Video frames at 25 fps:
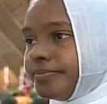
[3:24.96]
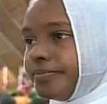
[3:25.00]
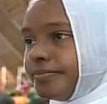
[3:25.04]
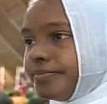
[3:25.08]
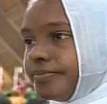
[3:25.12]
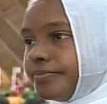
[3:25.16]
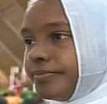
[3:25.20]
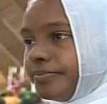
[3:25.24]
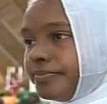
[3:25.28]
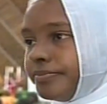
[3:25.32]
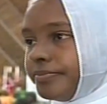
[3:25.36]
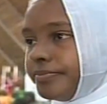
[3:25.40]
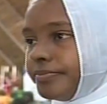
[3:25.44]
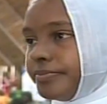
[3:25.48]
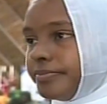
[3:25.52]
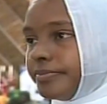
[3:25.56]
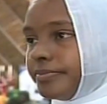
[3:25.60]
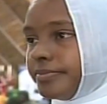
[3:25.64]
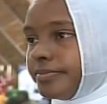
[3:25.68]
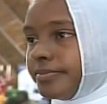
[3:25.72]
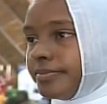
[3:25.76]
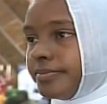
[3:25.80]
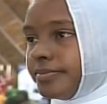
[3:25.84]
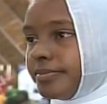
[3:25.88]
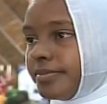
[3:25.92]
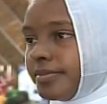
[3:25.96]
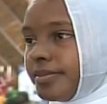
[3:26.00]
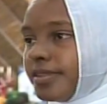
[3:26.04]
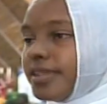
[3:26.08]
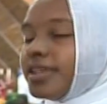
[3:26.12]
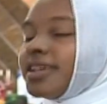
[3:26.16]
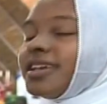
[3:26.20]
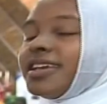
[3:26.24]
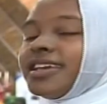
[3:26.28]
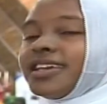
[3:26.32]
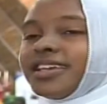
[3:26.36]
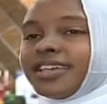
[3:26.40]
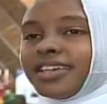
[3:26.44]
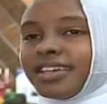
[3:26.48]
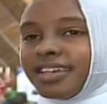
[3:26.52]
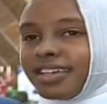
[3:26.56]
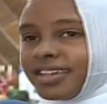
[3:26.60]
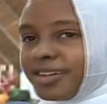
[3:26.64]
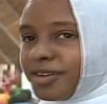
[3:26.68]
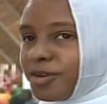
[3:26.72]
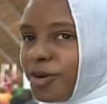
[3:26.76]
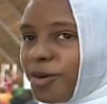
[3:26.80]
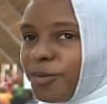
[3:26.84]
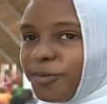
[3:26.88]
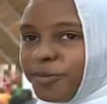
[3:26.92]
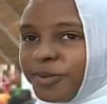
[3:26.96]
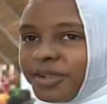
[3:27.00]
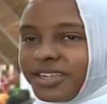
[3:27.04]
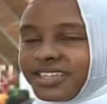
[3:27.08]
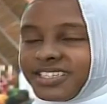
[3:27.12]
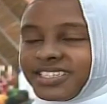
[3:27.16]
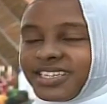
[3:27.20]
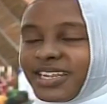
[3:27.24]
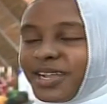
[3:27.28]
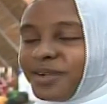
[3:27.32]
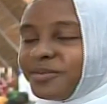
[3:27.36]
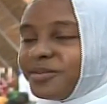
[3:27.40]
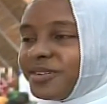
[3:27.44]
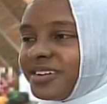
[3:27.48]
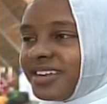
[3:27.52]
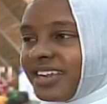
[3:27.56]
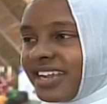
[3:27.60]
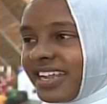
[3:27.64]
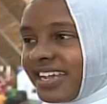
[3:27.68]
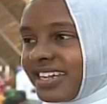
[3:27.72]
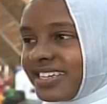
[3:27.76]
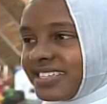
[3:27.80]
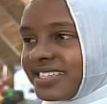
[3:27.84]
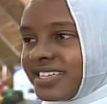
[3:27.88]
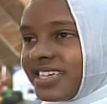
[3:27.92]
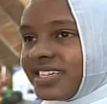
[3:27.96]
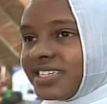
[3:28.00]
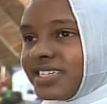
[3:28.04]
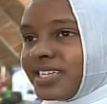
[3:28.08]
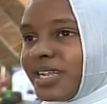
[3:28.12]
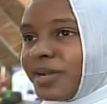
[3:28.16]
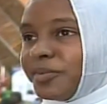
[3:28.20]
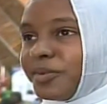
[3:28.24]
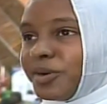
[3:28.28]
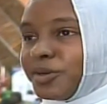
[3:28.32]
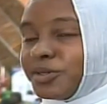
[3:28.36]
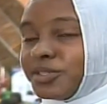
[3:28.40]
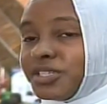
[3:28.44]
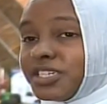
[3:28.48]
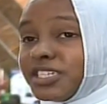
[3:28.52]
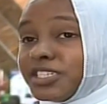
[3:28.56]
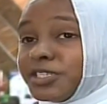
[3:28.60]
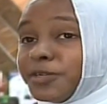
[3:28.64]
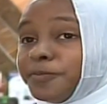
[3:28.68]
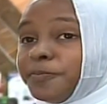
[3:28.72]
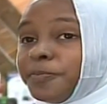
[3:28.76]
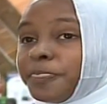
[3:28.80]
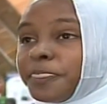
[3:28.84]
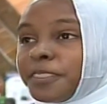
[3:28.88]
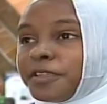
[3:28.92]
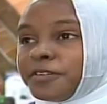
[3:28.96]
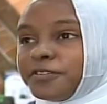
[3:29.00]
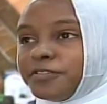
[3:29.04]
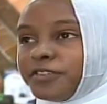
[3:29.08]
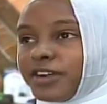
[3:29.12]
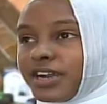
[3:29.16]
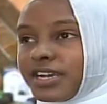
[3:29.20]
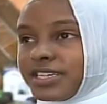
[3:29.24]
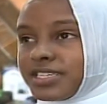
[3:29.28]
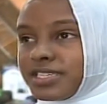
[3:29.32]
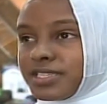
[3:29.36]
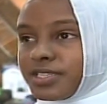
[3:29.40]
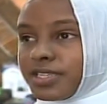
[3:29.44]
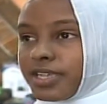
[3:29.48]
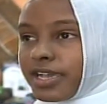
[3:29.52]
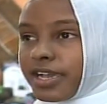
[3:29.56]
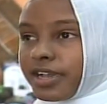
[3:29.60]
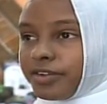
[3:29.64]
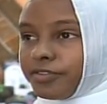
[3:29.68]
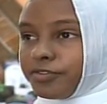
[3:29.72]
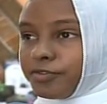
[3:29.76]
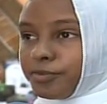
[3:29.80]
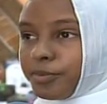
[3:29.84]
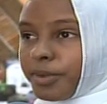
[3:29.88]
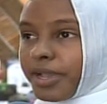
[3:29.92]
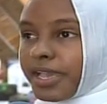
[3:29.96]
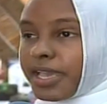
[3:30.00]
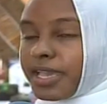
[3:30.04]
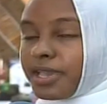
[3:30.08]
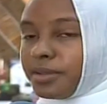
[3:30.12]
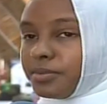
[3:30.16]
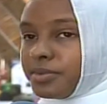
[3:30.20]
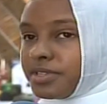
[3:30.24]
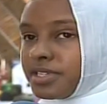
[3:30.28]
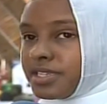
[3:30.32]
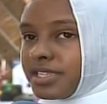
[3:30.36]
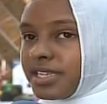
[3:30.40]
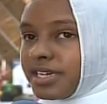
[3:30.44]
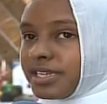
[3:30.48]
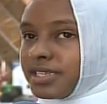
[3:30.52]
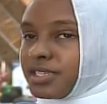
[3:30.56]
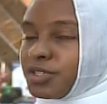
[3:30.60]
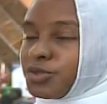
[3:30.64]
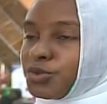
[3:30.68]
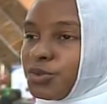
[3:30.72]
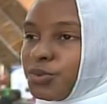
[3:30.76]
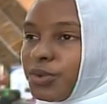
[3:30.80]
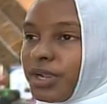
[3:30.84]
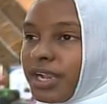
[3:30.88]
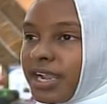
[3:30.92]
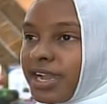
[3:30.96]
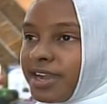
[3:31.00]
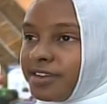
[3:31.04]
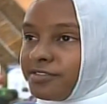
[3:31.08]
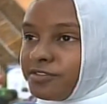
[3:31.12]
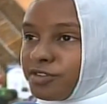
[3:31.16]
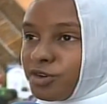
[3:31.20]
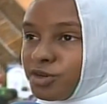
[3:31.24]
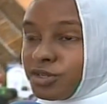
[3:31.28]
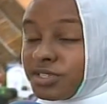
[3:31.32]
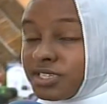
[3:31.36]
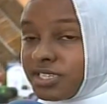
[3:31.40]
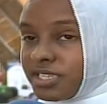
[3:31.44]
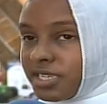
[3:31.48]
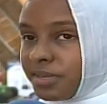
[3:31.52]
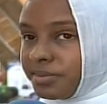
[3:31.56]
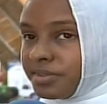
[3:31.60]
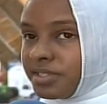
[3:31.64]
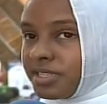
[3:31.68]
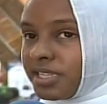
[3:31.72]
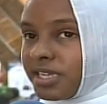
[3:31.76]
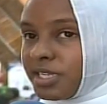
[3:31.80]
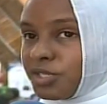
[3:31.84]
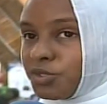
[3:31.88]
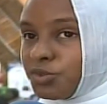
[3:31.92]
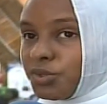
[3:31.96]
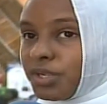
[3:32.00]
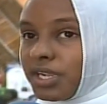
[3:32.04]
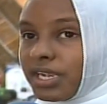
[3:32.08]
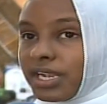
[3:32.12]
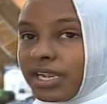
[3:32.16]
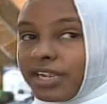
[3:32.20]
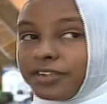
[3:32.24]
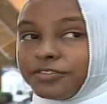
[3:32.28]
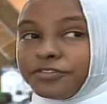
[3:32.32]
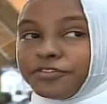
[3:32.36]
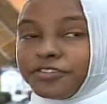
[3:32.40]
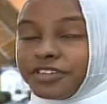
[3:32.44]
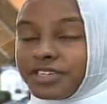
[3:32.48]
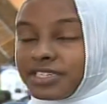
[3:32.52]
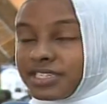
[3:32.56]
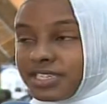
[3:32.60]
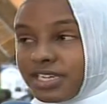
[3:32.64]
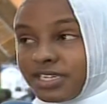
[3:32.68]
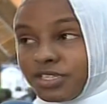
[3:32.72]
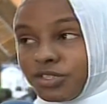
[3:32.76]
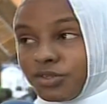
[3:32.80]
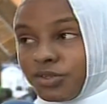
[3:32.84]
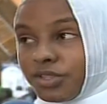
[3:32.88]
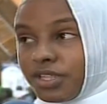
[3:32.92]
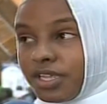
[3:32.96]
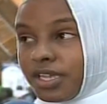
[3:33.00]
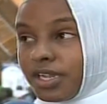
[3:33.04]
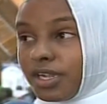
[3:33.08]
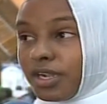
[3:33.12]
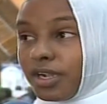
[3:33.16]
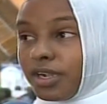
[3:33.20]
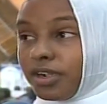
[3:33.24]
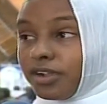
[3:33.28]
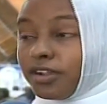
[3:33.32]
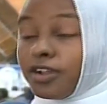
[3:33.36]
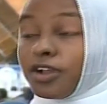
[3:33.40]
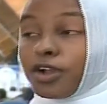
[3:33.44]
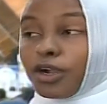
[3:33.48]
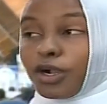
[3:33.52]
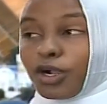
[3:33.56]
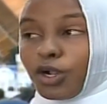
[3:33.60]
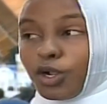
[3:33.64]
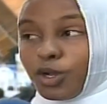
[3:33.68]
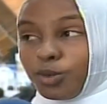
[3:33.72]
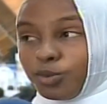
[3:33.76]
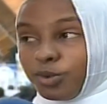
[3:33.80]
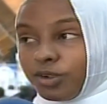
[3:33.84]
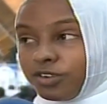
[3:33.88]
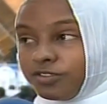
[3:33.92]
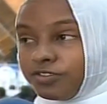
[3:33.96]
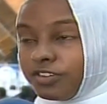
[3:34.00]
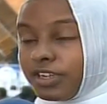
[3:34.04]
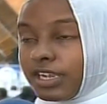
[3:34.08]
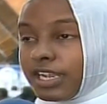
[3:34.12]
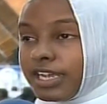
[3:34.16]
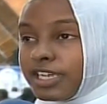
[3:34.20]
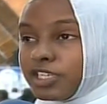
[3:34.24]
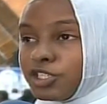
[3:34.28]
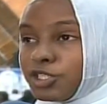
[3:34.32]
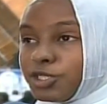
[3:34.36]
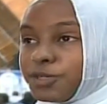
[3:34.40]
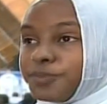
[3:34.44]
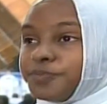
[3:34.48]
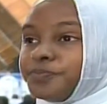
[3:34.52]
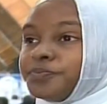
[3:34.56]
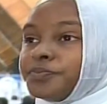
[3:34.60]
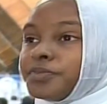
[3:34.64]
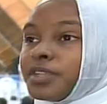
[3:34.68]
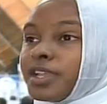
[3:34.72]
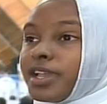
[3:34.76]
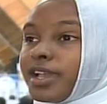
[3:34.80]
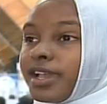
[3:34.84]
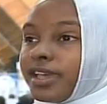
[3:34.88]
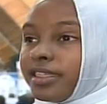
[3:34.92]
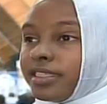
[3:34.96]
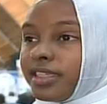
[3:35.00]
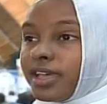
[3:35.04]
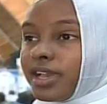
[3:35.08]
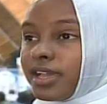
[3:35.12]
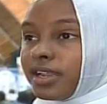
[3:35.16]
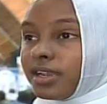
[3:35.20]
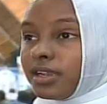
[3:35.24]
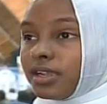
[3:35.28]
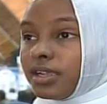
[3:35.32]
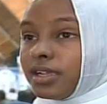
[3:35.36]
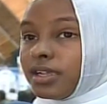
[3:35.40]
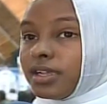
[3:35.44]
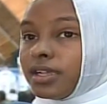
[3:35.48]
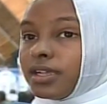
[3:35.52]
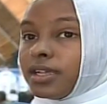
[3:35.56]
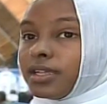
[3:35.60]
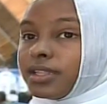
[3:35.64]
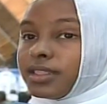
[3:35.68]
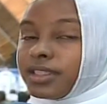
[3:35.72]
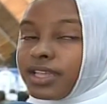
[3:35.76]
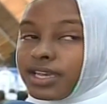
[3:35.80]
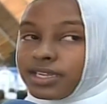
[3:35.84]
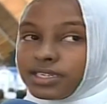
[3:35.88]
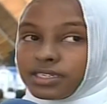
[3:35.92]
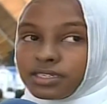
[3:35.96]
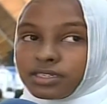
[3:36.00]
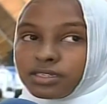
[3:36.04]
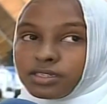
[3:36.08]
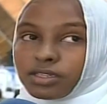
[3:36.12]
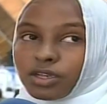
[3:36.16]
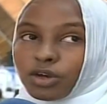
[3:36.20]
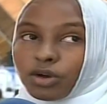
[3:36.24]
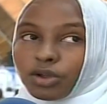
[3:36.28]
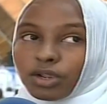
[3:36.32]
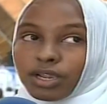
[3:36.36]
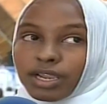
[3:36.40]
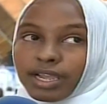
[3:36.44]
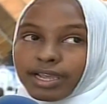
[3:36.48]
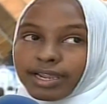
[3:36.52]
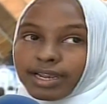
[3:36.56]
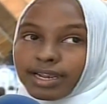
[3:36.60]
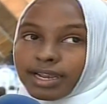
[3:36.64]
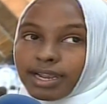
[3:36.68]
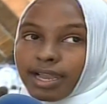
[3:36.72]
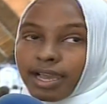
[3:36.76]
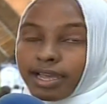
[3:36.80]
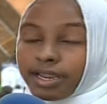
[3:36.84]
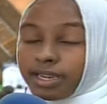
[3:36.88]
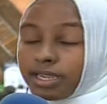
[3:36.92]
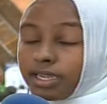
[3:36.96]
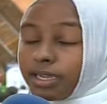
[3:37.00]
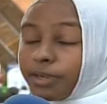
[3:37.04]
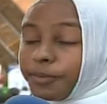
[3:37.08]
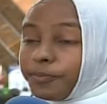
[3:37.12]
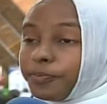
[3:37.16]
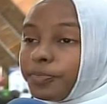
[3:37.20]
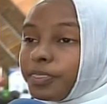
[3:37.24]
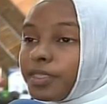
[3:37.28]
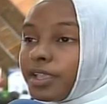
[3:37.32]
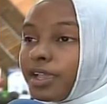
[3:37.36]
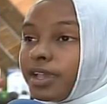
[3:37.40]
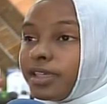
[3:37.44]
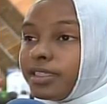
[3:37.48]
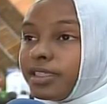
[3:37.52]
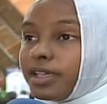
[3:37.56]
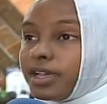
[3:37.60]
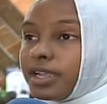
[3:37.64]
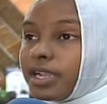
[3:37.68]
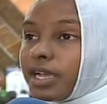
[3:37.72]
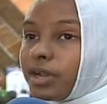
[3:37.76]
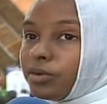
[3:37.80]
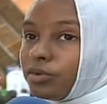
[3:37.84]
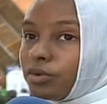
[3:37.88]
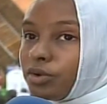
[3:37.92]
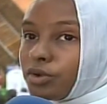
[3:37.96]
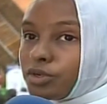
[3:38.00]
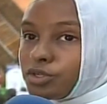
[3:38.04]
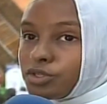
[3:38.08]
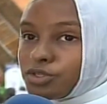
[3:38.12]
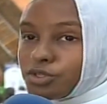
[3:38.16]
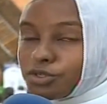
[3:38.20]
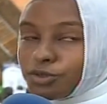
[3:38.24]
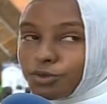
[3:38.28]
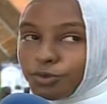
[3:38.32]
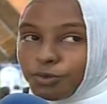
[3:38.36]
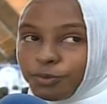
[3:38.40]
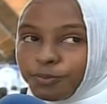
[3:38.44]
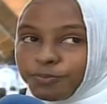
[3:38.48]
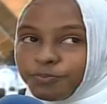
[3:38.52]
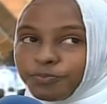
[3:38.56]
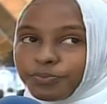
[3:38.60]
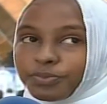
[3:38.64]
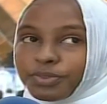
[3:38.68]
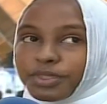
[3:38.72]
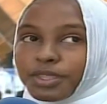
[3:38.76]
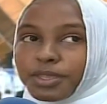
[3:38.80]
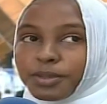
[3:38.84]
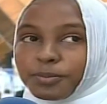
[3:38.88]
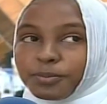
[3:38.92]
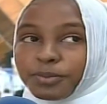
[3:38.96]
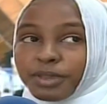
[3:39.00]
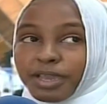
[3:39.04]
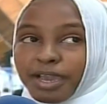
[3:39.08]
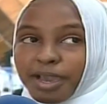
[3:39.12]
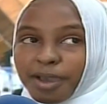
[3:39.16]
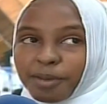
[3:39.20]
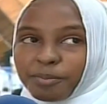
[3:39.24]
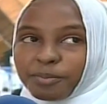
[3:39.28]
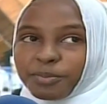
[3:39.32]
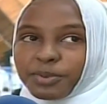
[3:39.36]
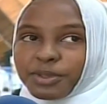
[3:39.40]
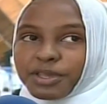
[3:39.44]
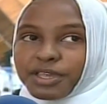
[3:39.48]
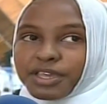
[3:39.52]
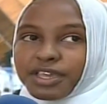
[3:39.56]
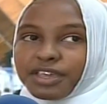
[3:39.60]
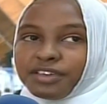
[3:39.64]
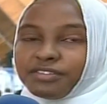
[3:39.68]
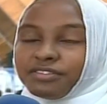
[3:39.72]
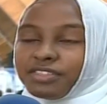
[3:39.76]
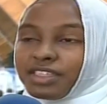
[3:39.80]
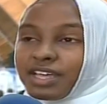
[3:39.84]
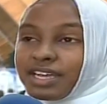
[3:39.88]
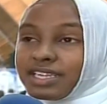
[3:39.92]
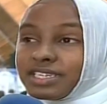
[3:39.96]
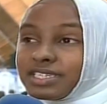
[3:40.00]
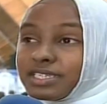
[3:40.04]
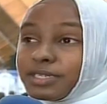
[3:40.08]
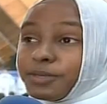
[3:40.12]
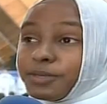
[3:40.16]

that? Completely, I'm really excited about it. First, my aim is that we will have concepts that will fix that to the global village, and then that is online learning, and then I will also be happy if that we children